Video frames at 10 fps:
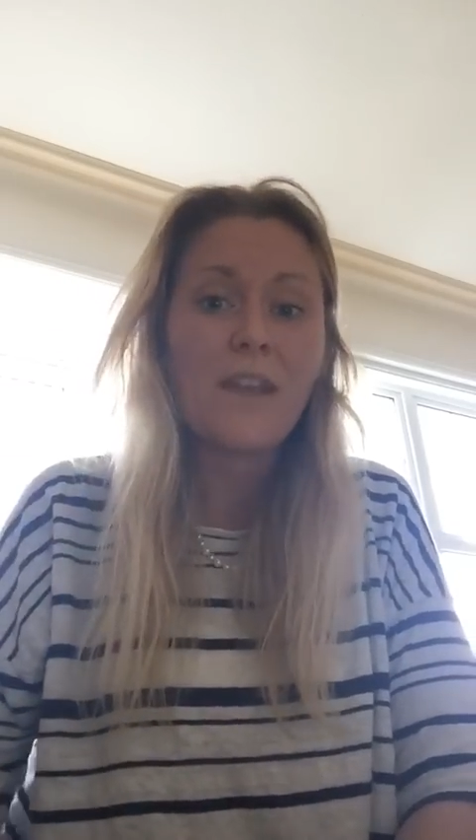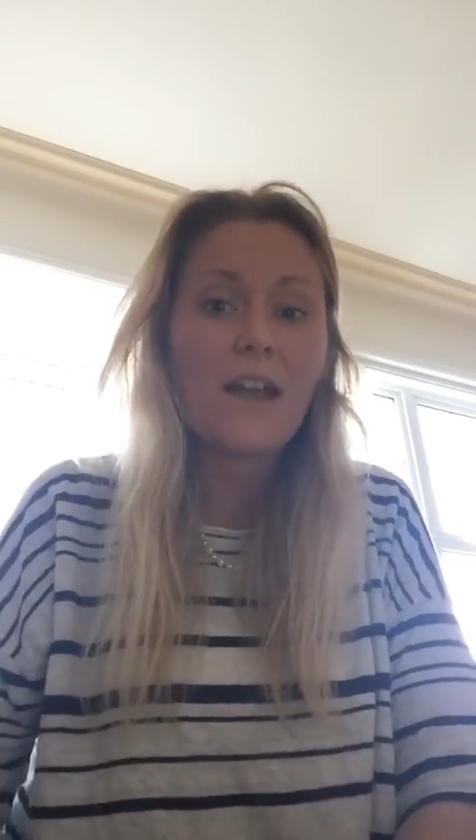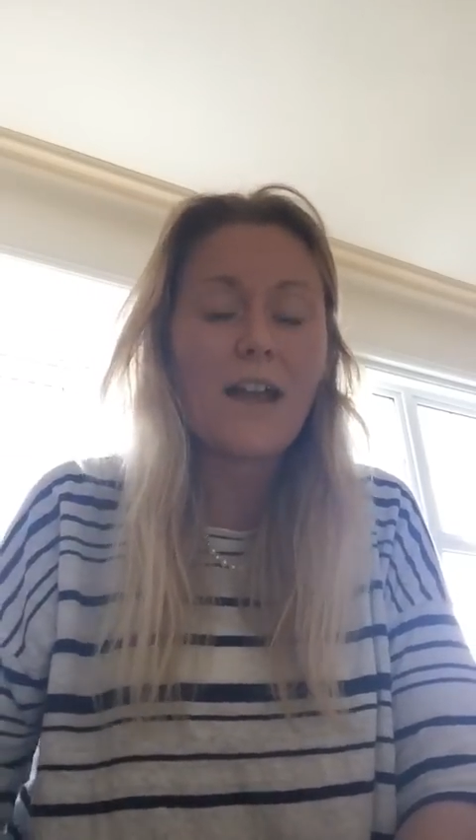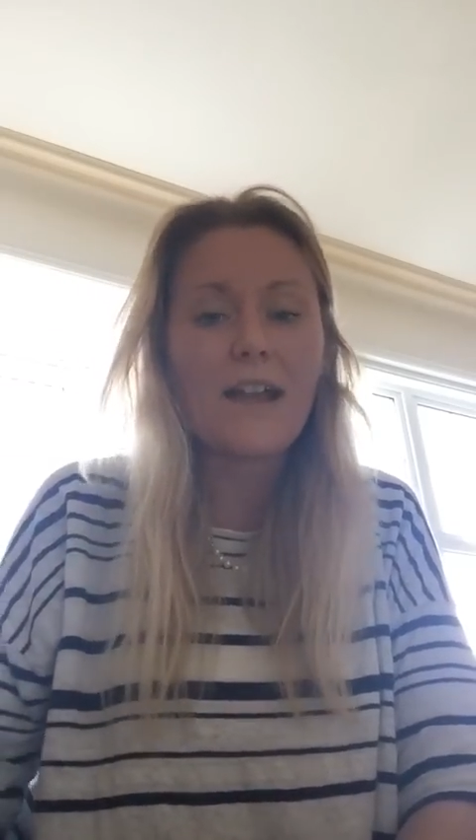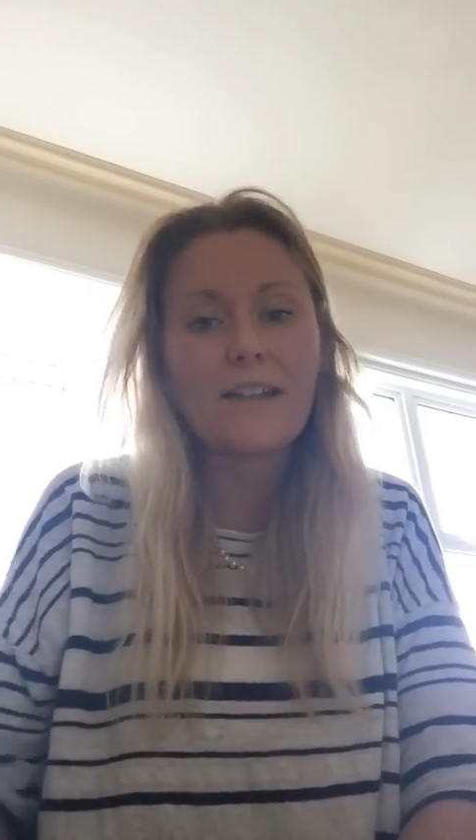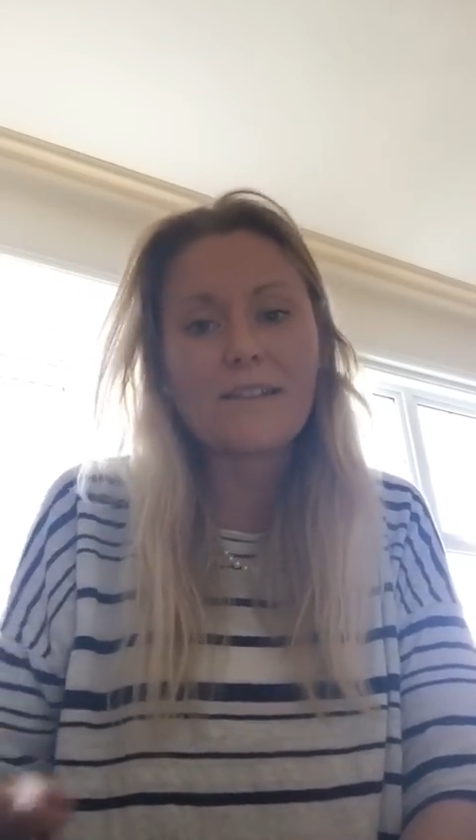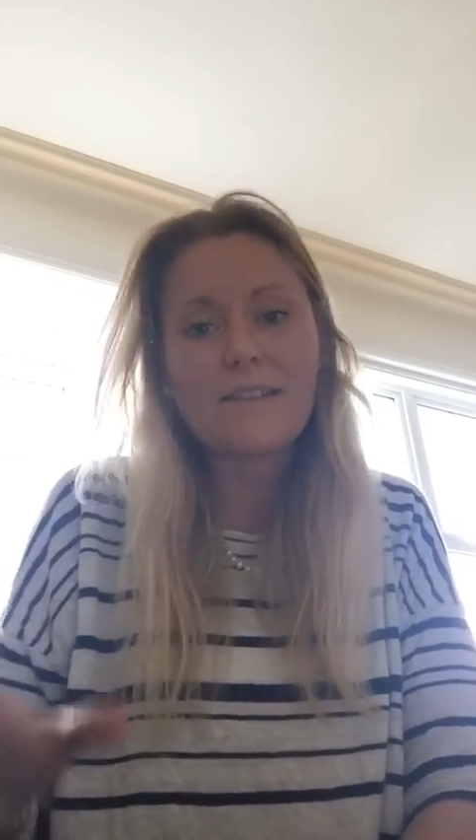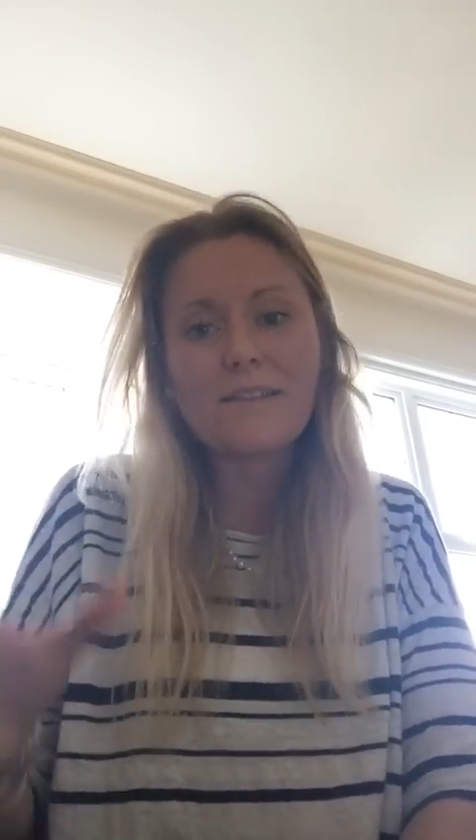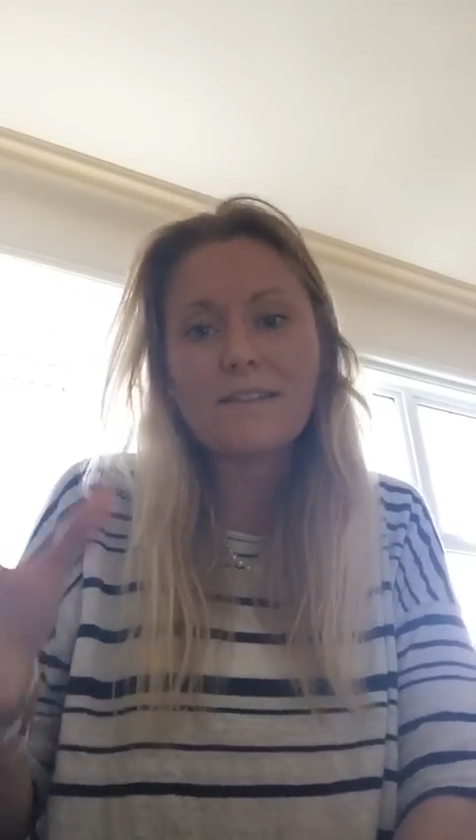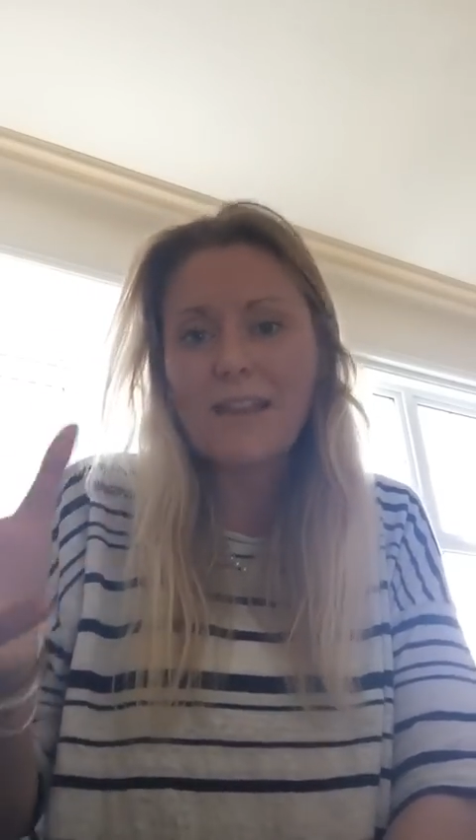And
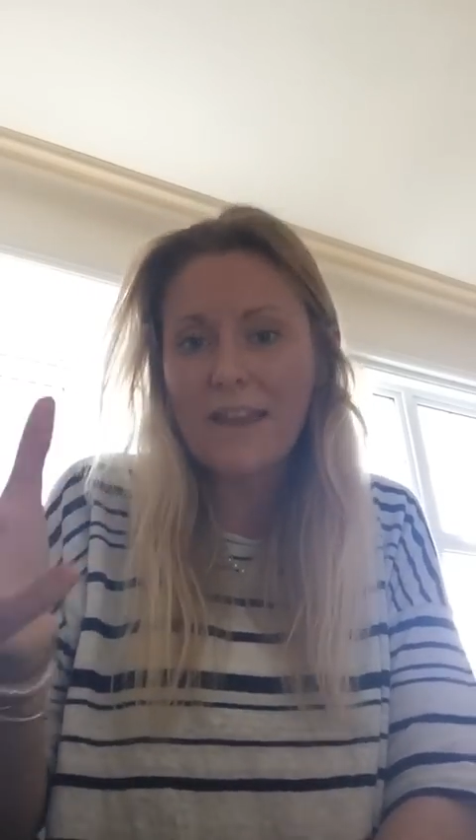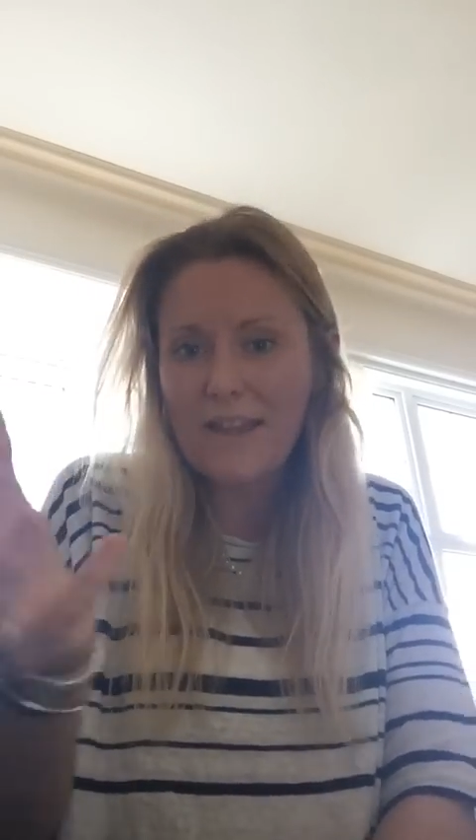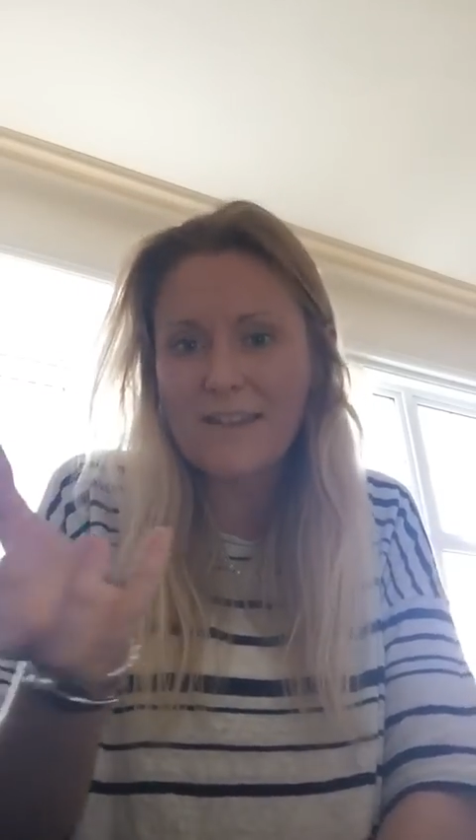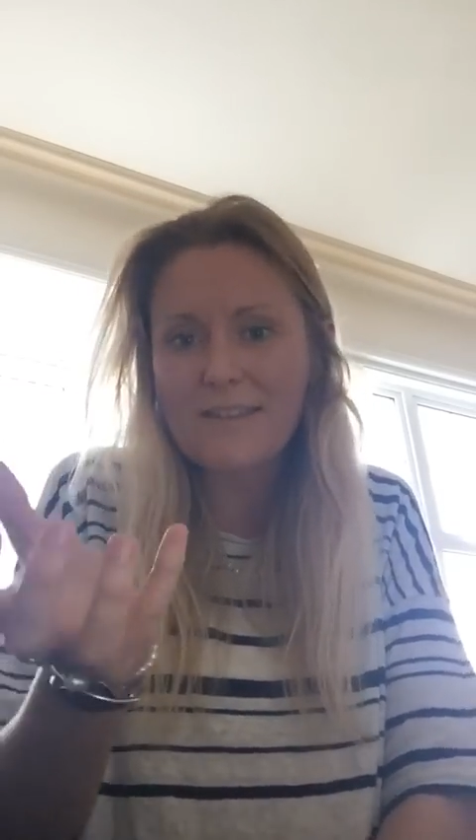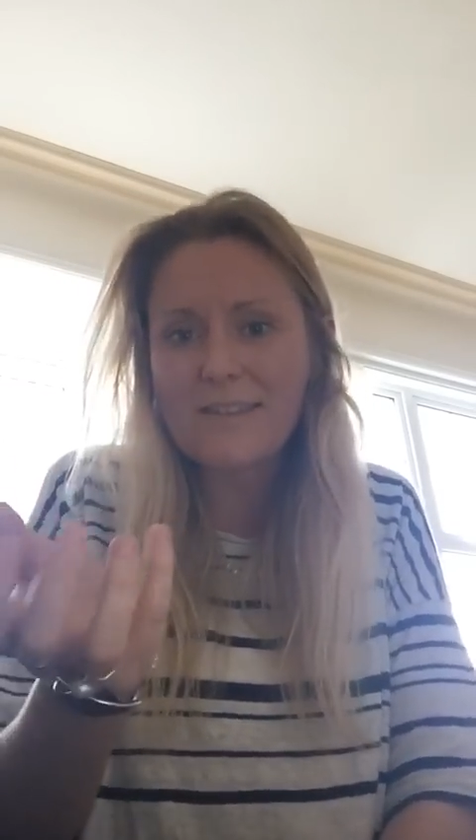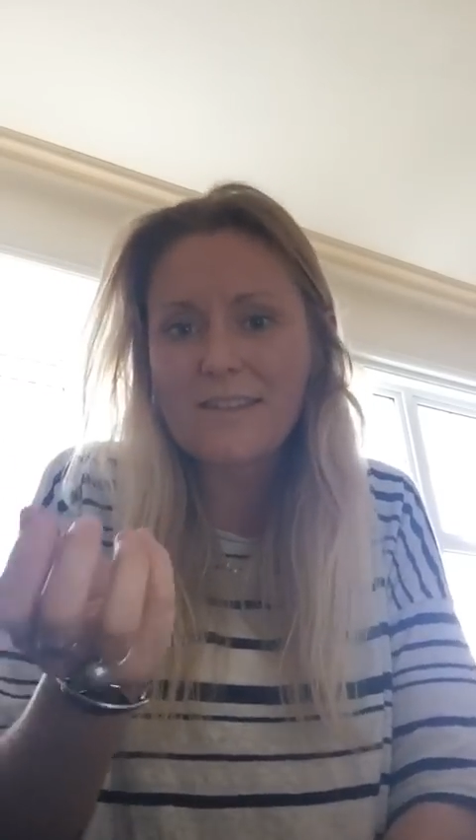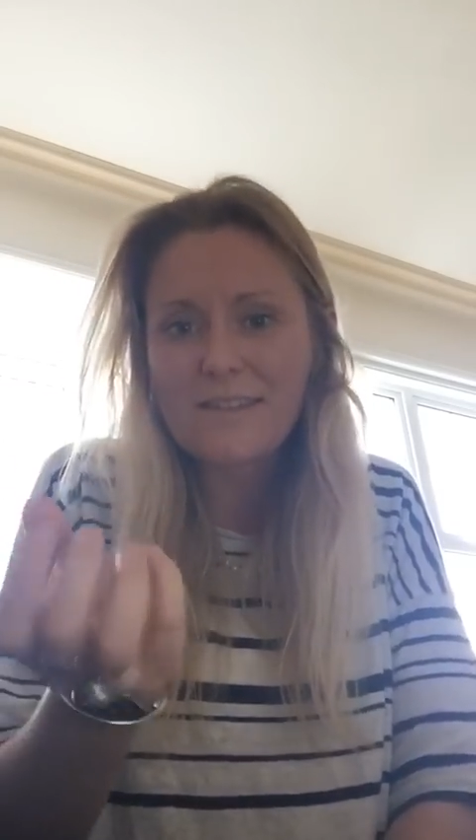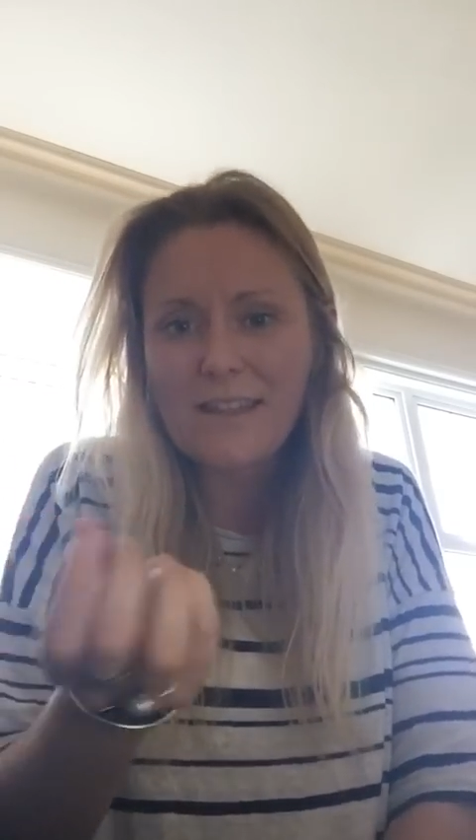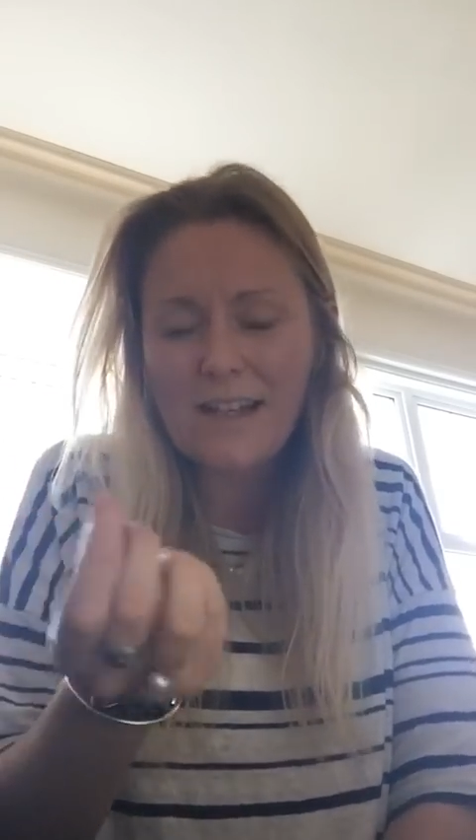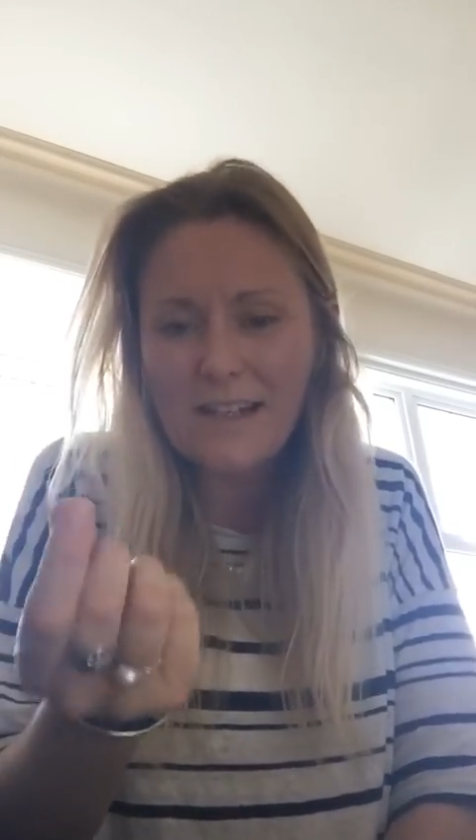then that